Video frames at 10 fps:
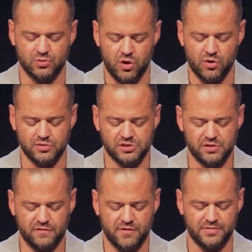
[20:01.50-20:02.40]
rose
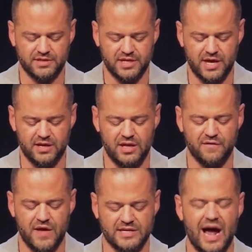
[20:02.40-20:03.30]
from the dead.
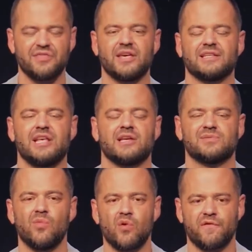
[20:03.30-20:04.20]
In fact, I think it
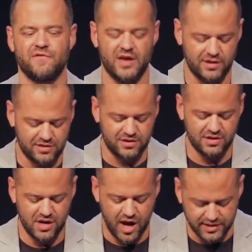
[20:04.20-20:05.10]
takes more faith
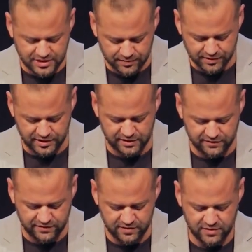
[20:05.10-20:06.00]
not to
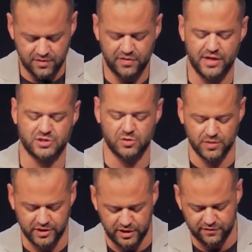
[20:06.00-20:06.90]
believe than to
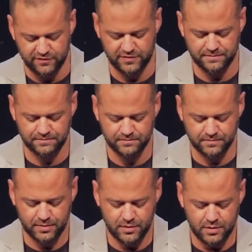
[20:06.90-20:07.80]
believe.
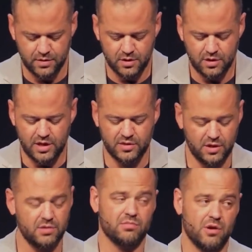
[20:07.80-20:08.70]
And
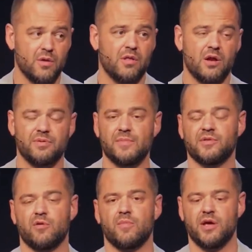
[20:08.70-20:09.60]
that there are a lot of people,
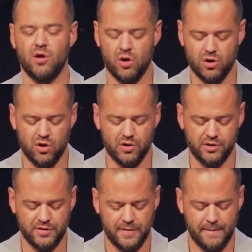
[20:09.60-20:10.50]
they remain hard
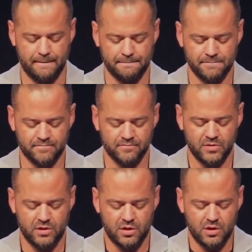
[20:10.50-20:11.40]
hearted.
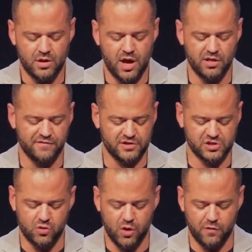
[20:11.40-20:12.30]
I love this
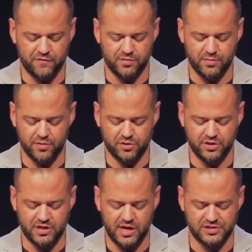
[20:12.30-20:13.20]
quote from the book,
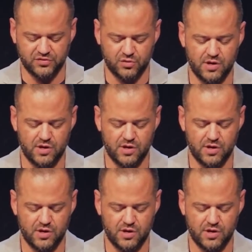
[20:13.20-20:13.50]
The Case for the